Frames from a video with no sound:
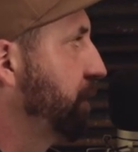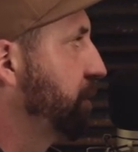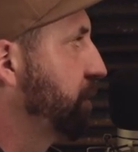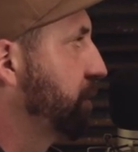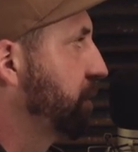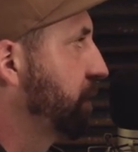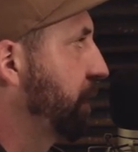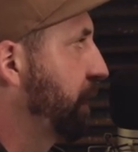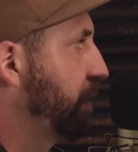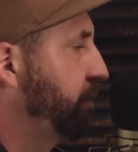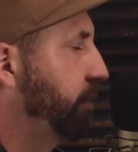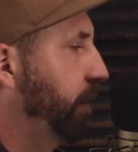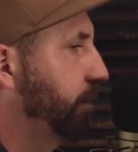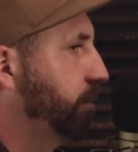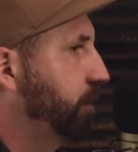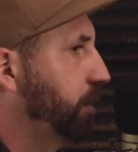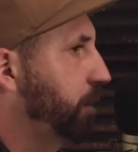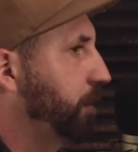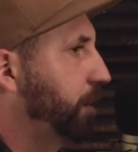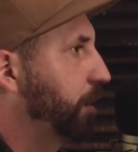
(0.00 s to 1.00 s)
teachers like
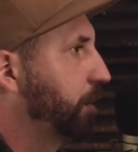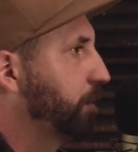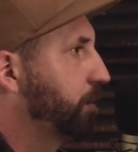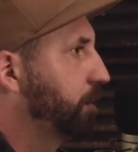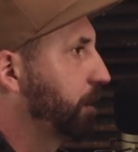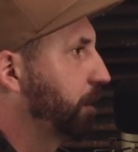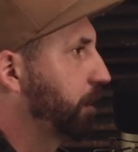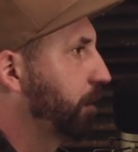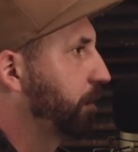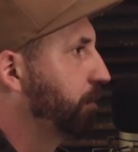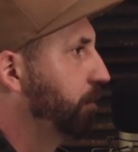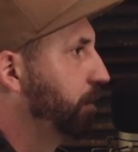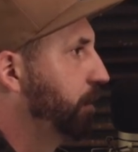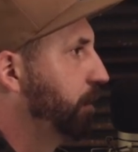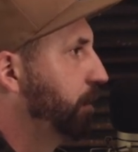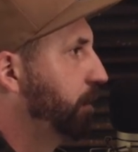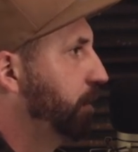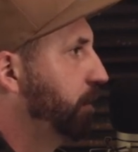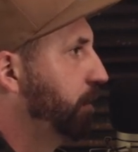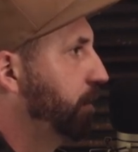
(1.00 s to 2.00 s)
15 years ago,
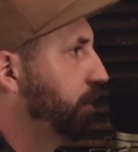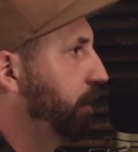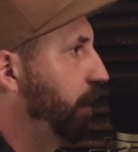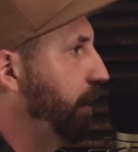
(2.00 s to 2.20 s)
mm.